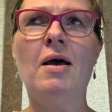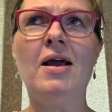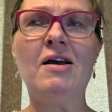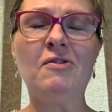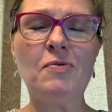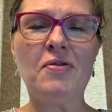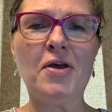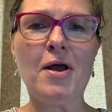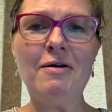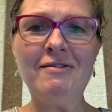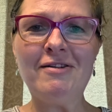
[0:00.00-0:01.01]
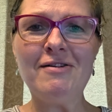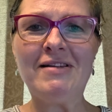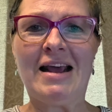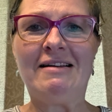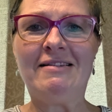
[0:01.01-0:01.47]
And guess what? They all
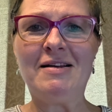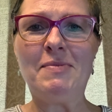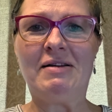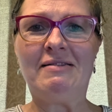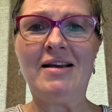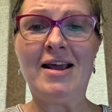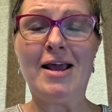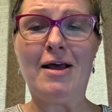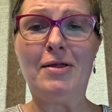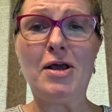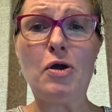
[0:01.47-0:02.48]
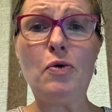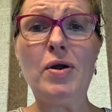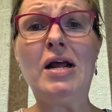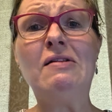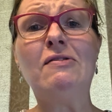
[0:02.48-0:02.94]
still taste amazing, yet the
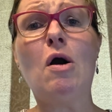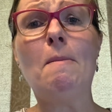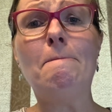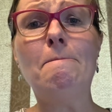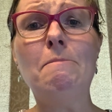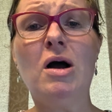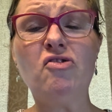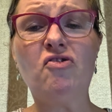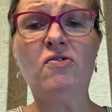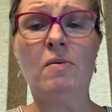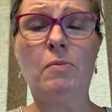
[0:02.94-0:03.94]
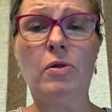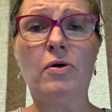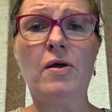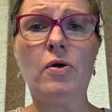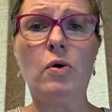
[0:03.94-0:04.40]
ingredients are much
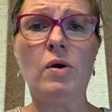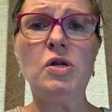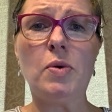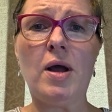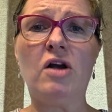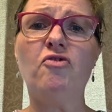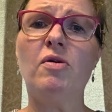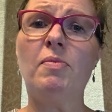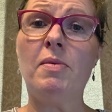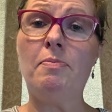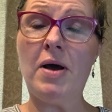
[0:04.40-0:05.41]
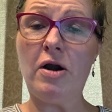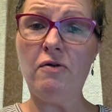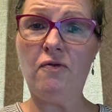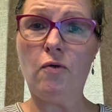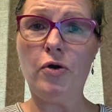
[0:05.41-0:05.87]
simpler and they're going to actually be
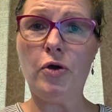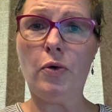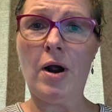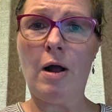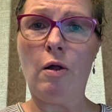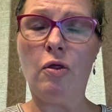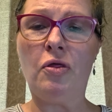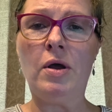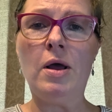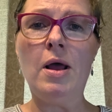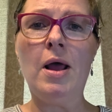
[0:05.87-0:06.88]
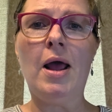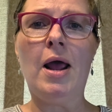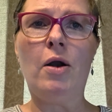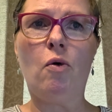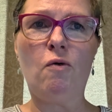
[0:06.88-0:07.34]
better for your health
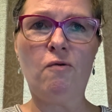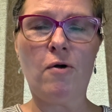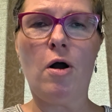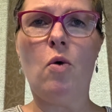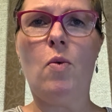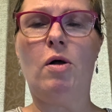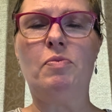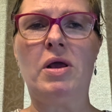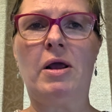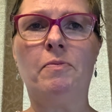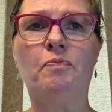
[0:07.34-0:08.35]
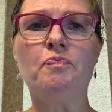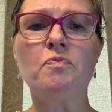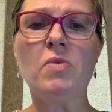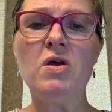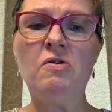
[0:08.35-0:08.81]
and overall
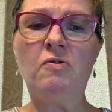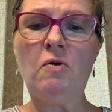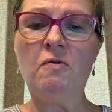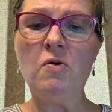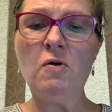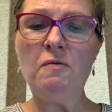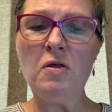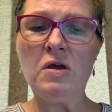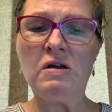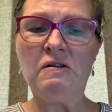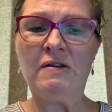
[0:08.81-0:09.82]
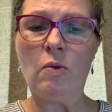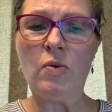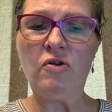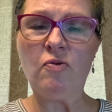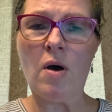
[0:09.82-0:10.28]
well-being. So a few of the things
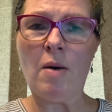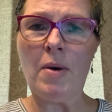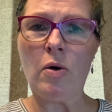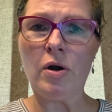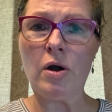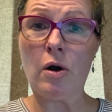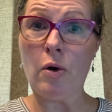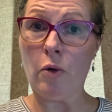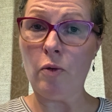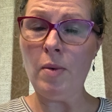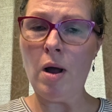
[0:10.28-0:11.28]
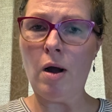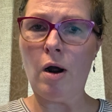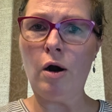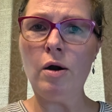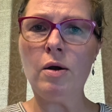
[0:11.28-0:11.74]
that we swap out in our home
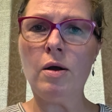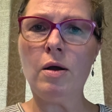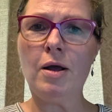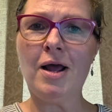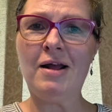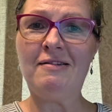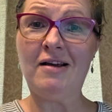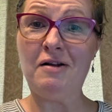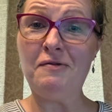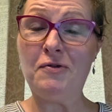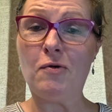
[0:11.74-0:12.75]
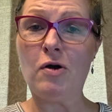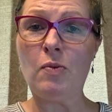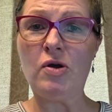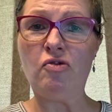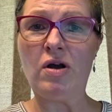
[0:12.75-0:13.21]
are, instead of
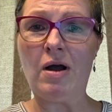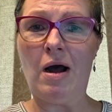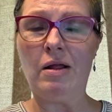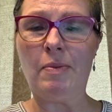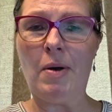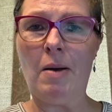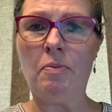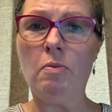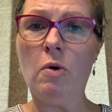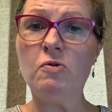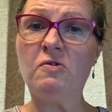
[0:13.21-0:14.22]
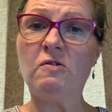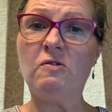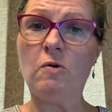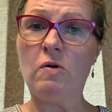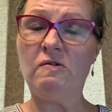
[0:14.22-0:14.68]
soda, we drink Olipop.
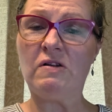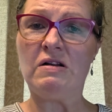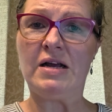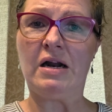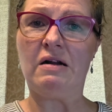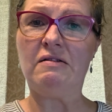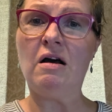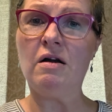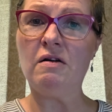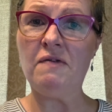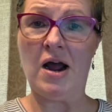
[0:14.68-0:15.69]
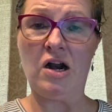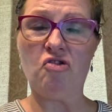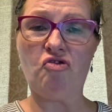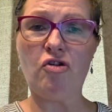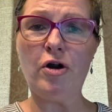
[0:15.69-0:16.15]
Most sodas contain a ton of
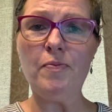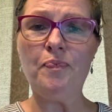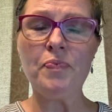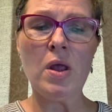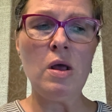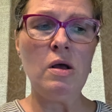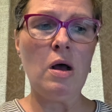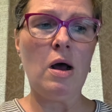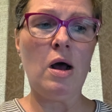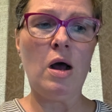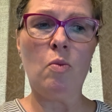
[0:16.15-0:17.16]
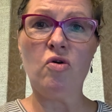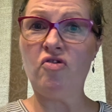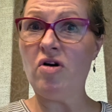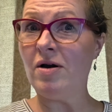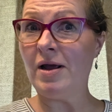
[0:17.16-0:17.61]
added sugar.
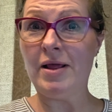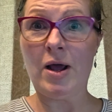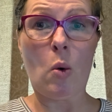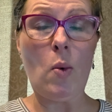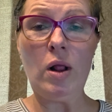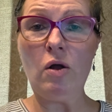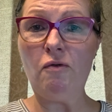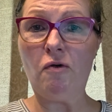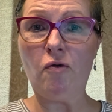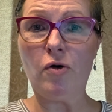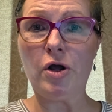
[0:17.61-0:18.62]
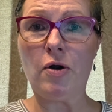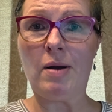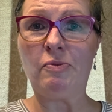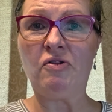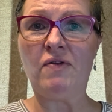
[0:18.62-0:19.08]
We're talking like well over 40
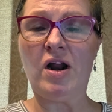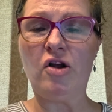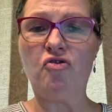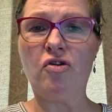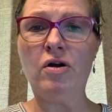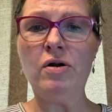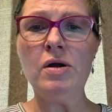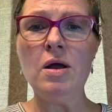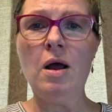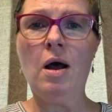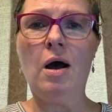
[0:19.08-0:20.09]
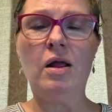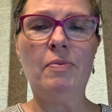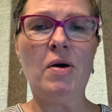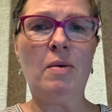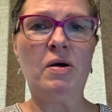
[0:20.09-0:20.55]
grams of added sugar.
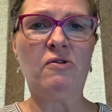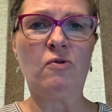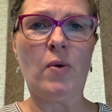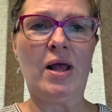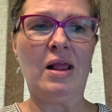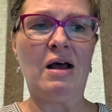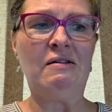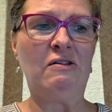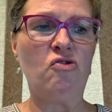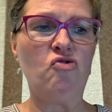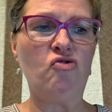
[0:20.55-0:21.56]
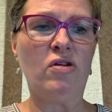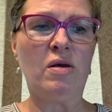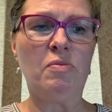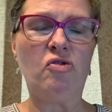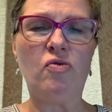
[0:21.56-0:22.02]
Olipop has way less,
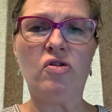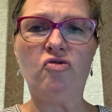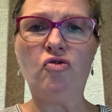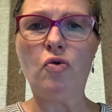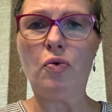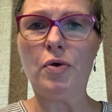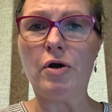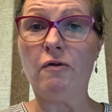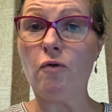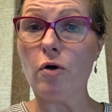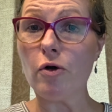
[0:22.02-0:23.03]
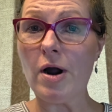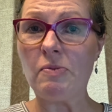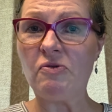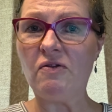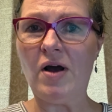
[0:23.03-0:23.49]
usually between 2, 3, or 4
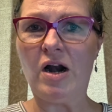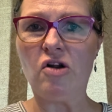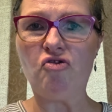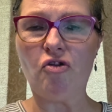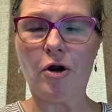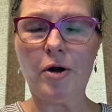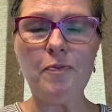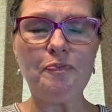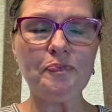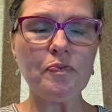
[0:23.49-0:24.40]
grams of added sugar.